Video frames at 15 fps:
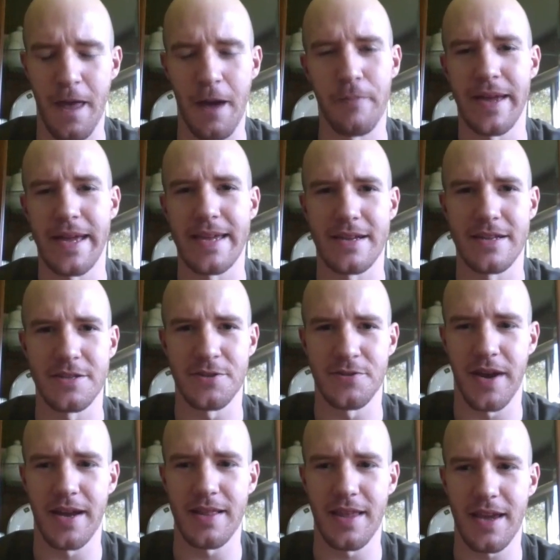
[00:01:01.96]
opinions,
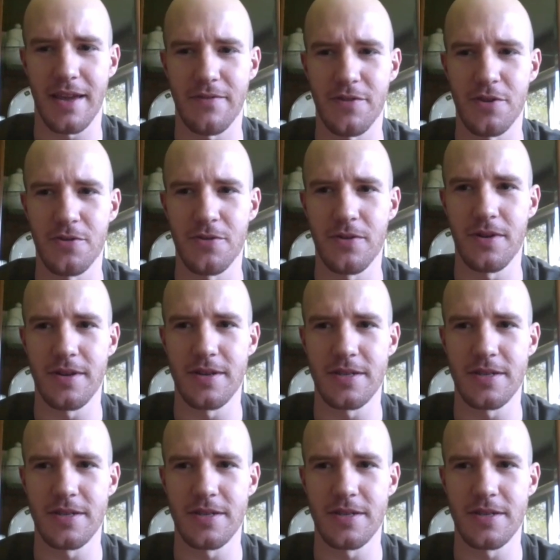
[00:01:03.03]
right? Like, if you